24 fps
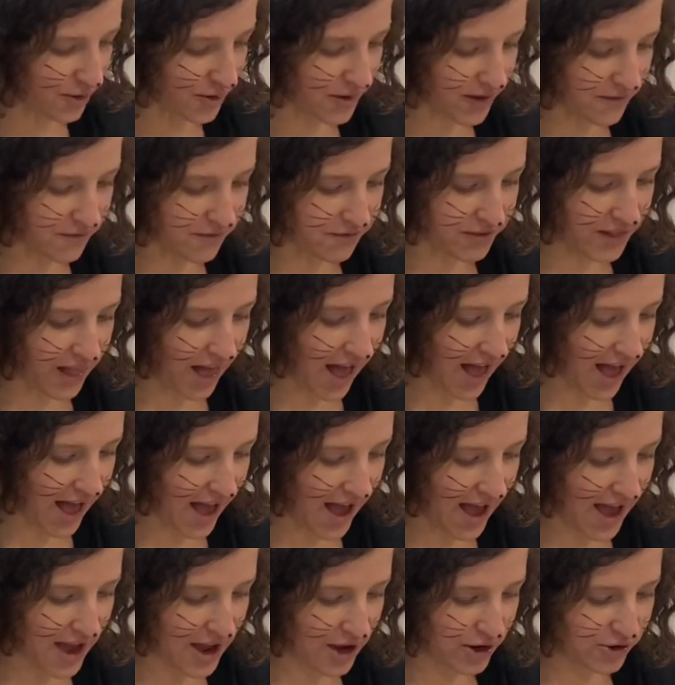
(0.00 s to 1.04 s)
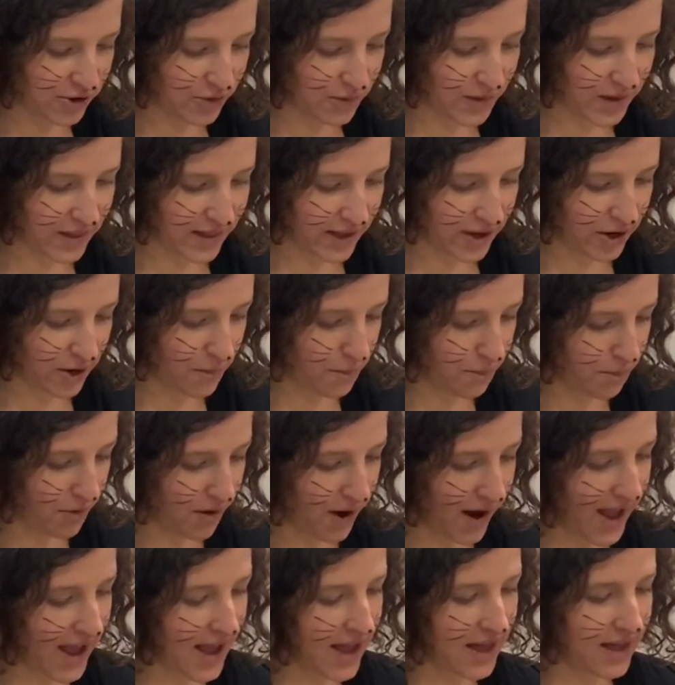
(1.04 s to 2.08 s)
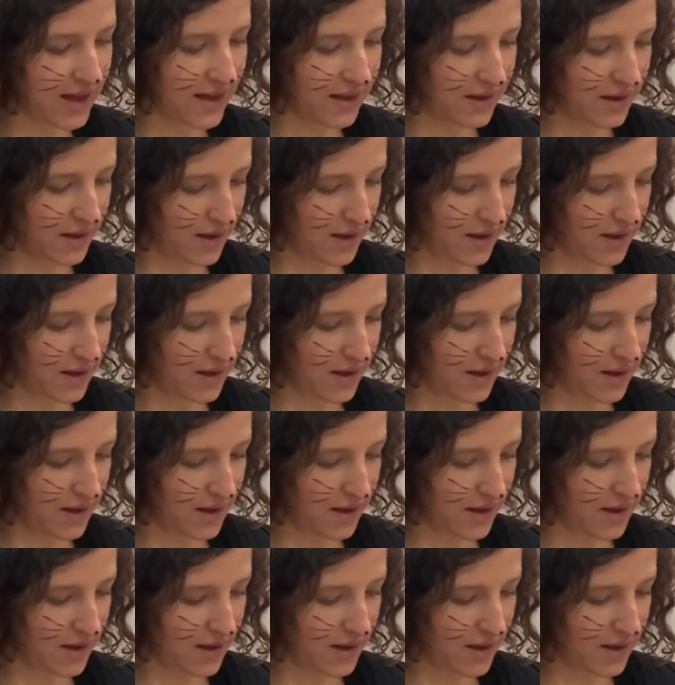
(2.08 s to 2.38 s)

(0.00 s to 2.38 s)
can fly, do a little break.